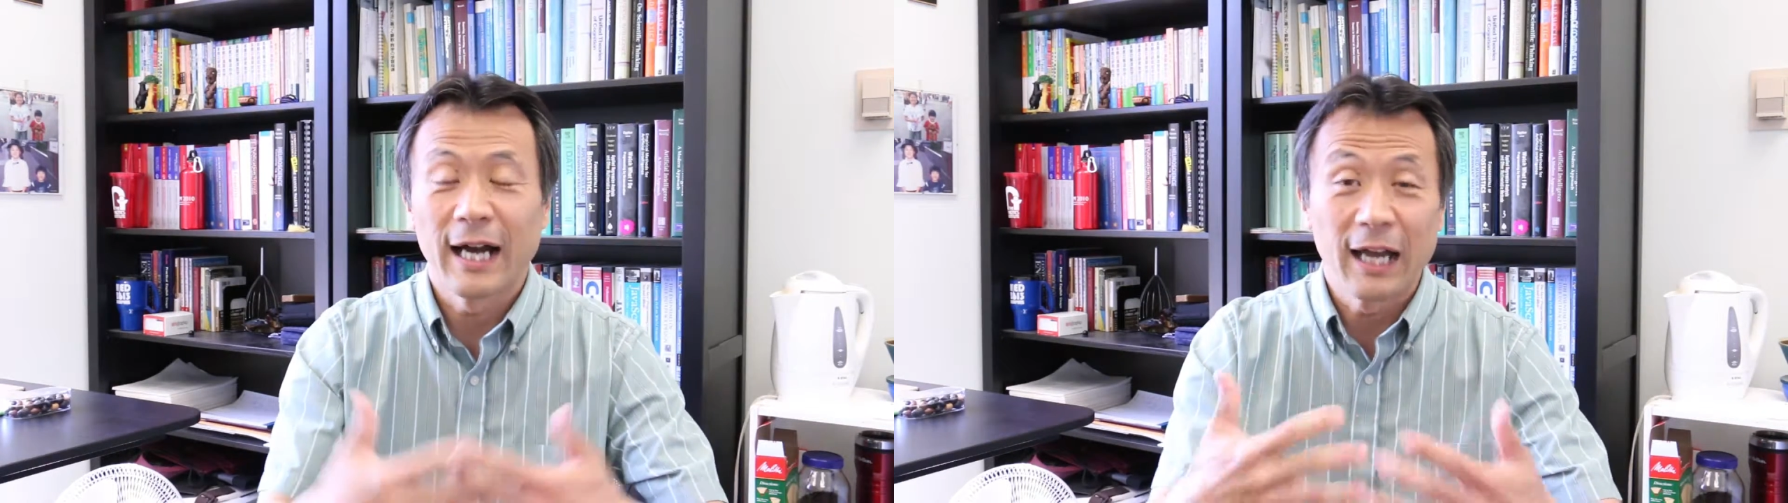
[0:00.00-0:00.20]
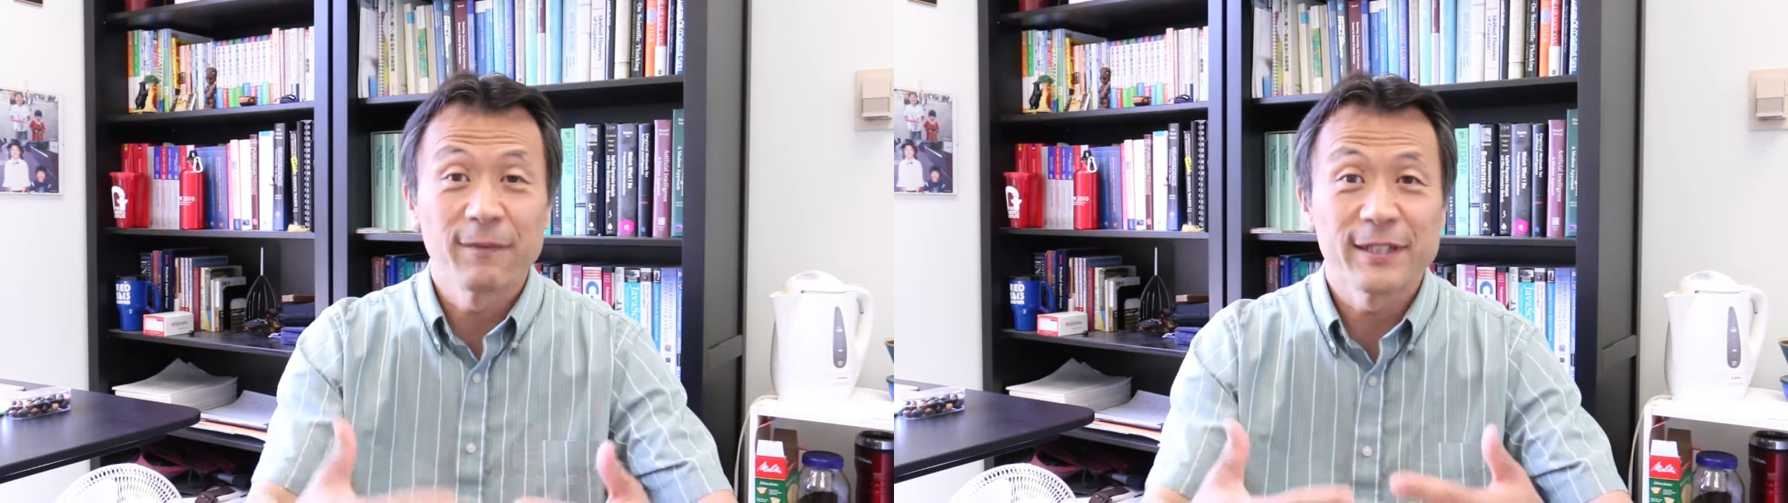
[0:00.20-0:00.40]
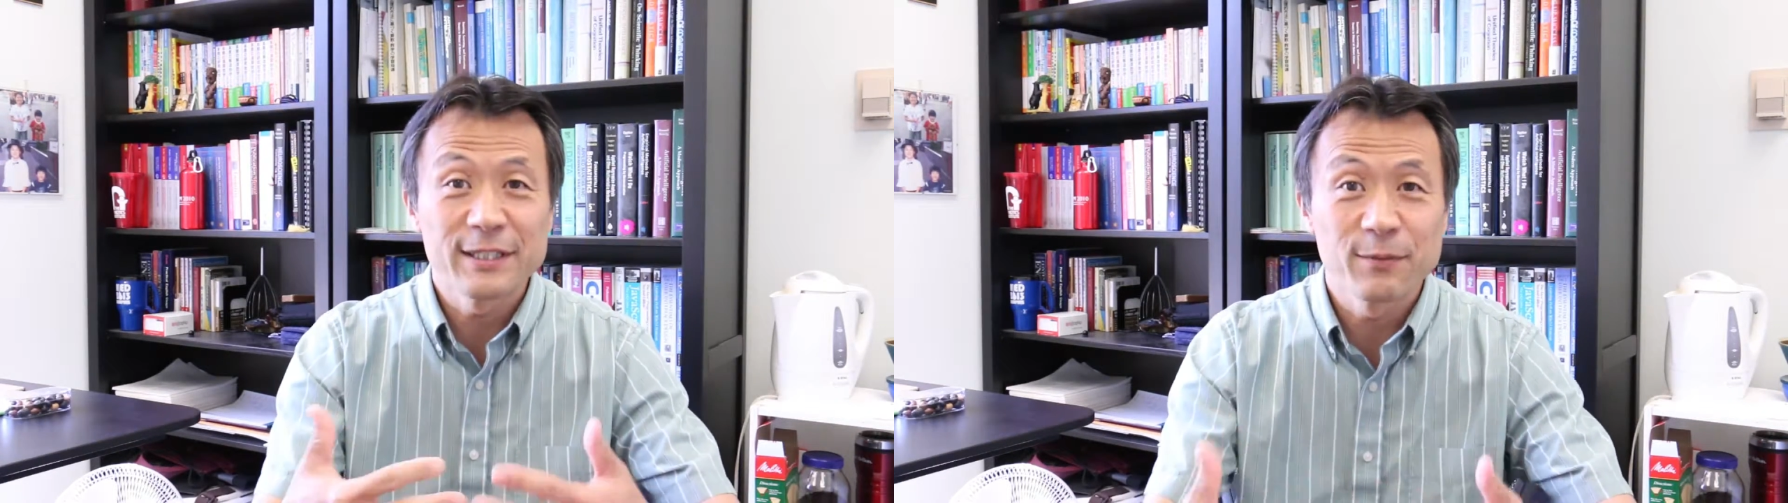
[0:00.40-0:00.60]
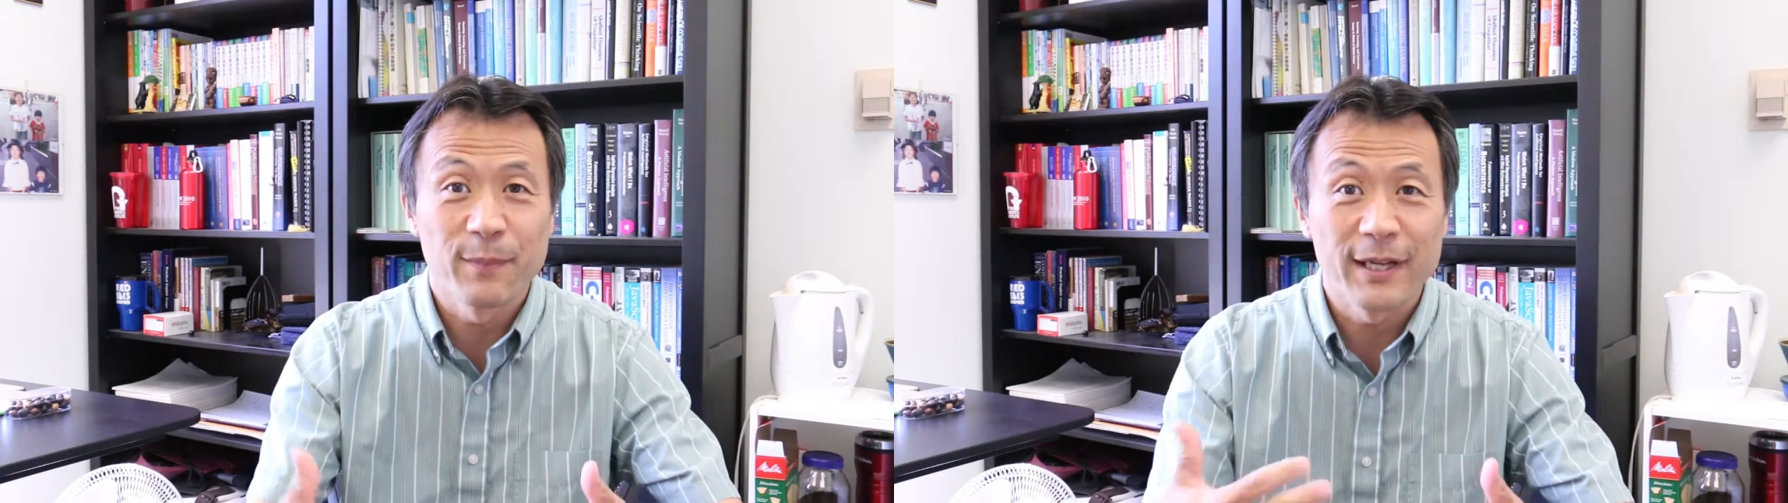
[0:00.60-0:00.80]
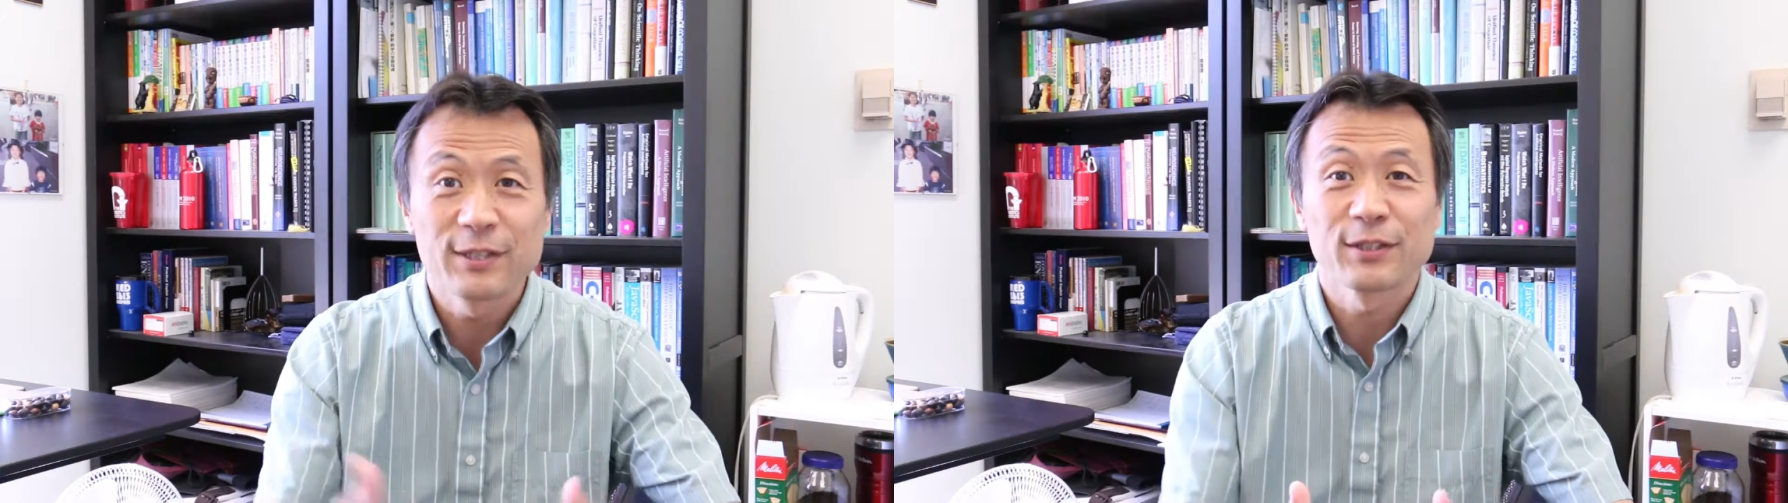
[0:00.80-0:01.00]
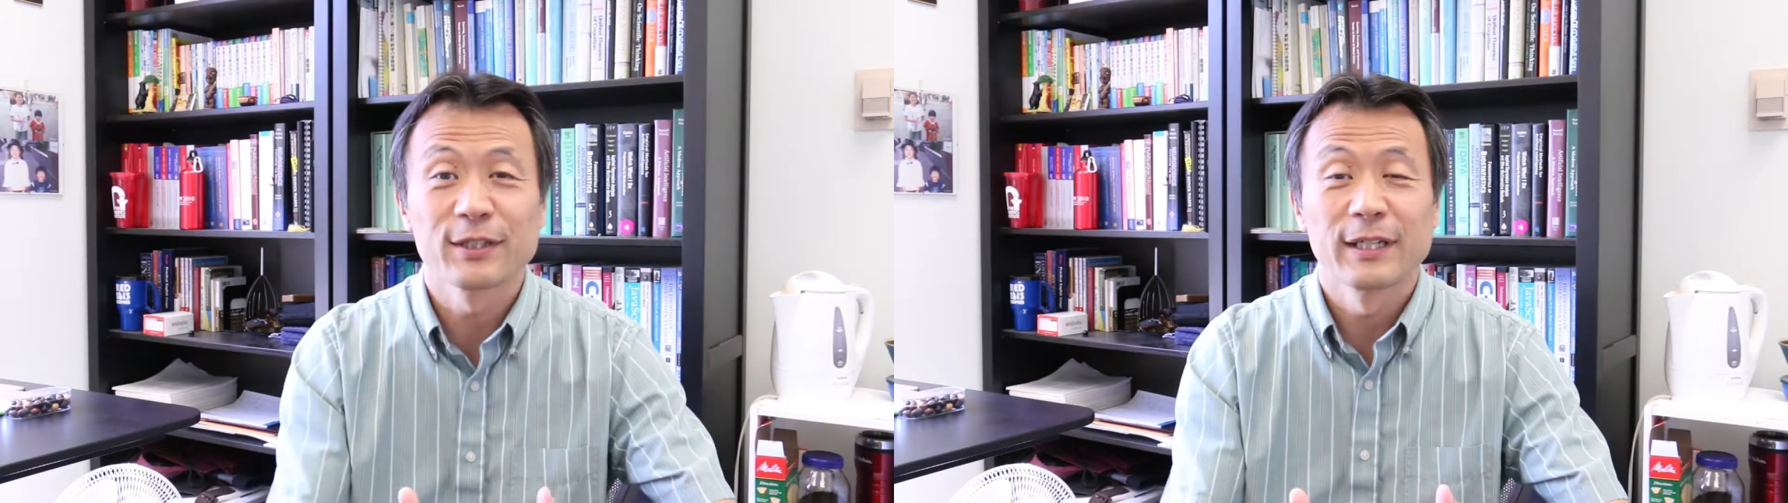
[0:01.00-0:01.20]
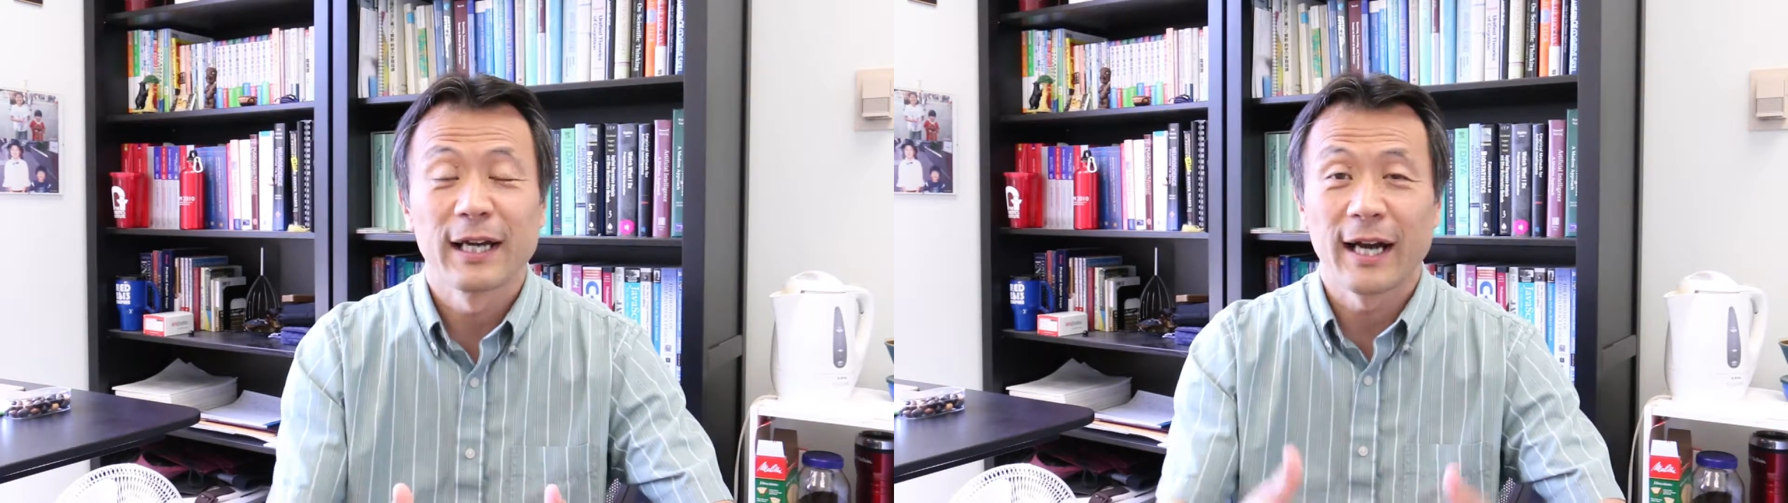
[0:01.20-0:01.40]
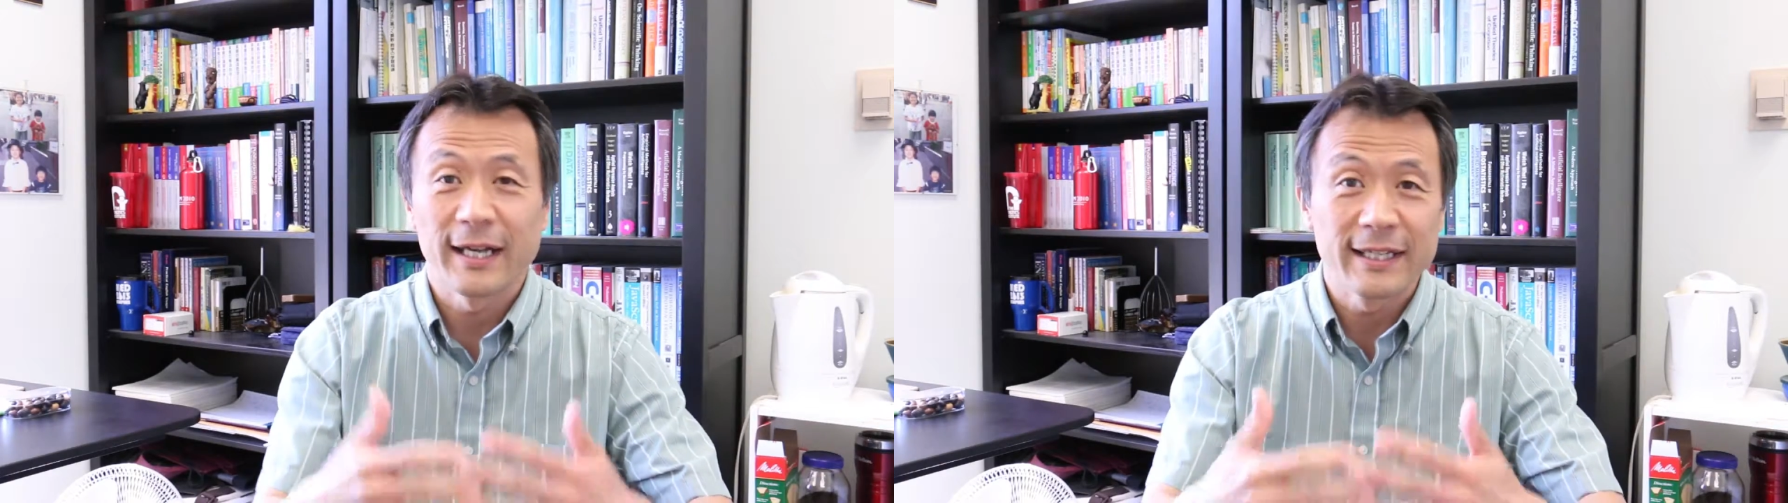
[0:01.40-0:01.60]
evidence-based,
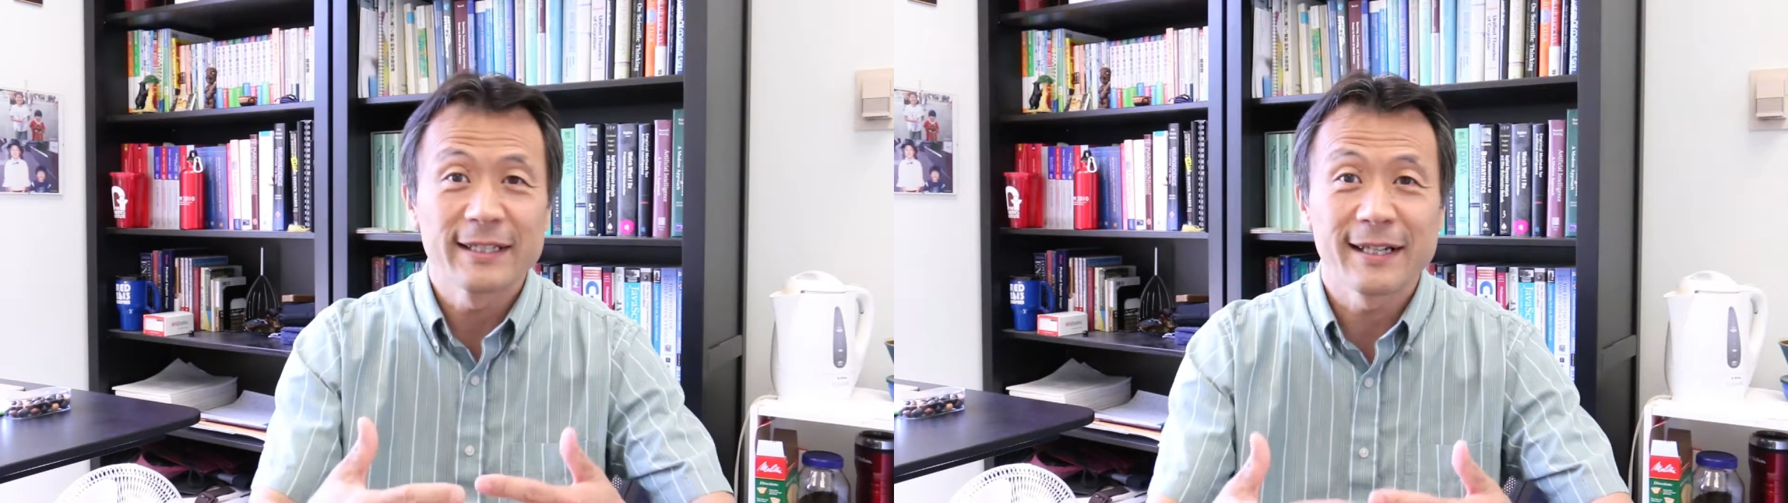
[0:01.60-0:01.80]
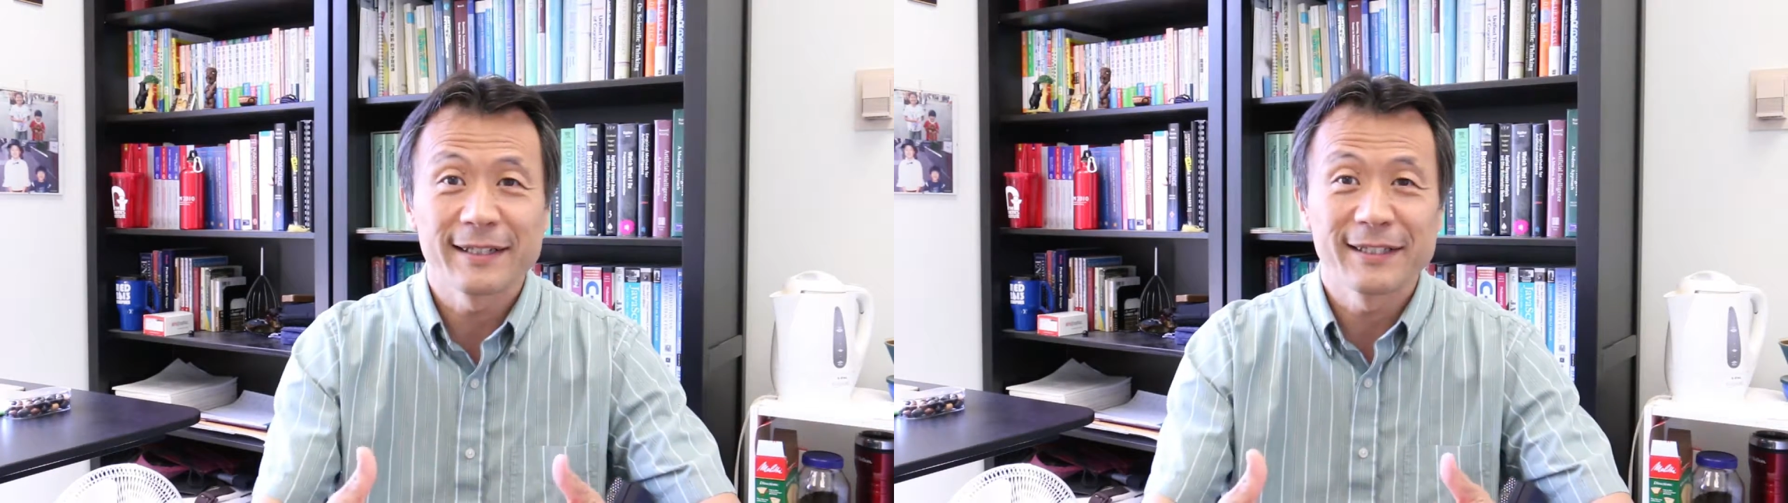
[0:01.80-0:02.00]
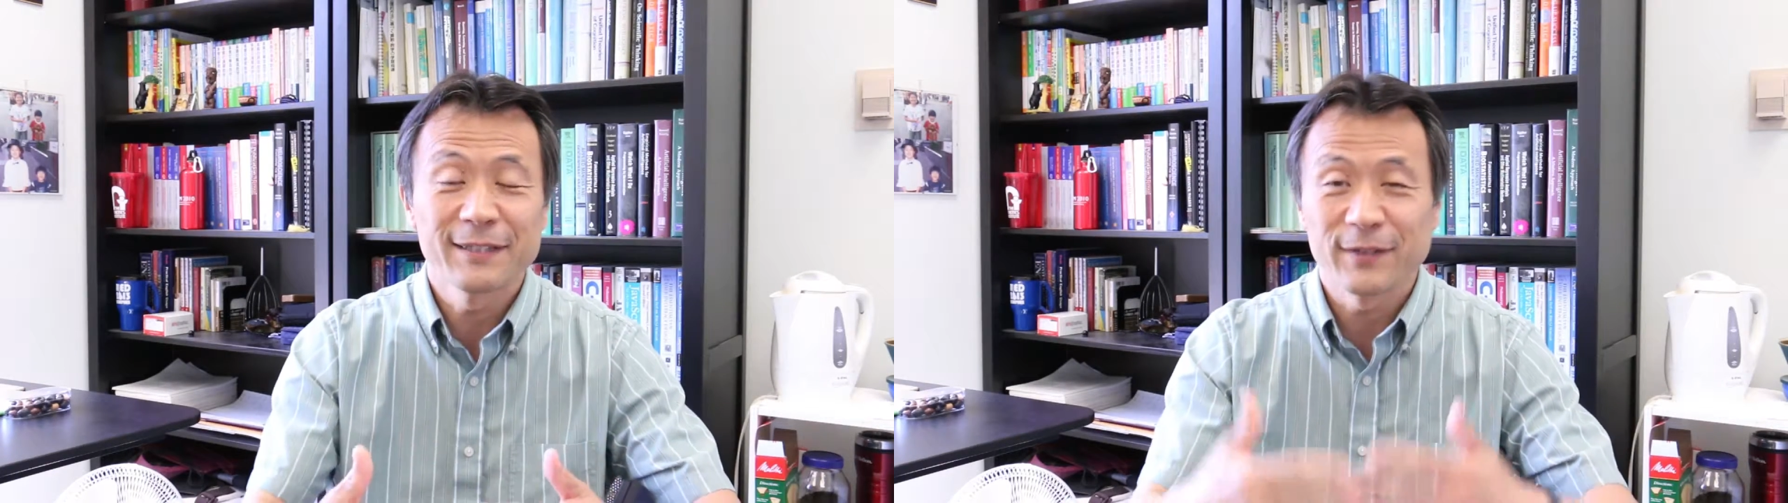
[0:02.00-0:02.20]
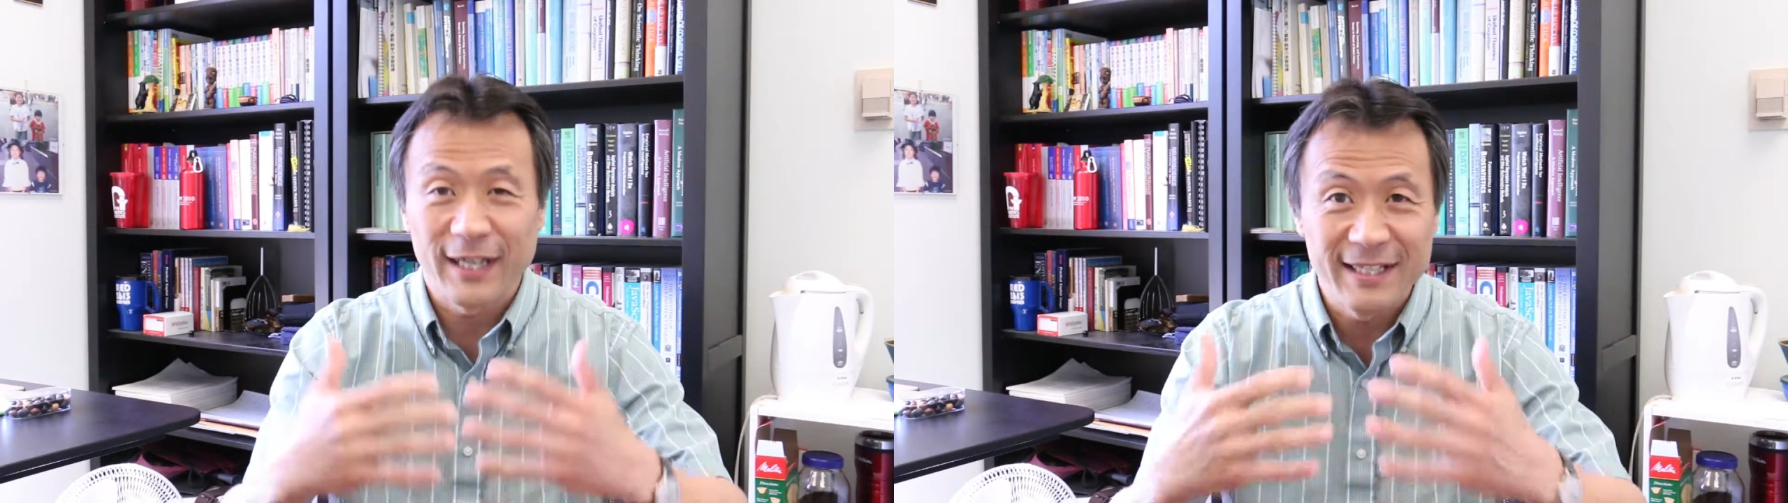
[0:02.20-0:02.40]
iterative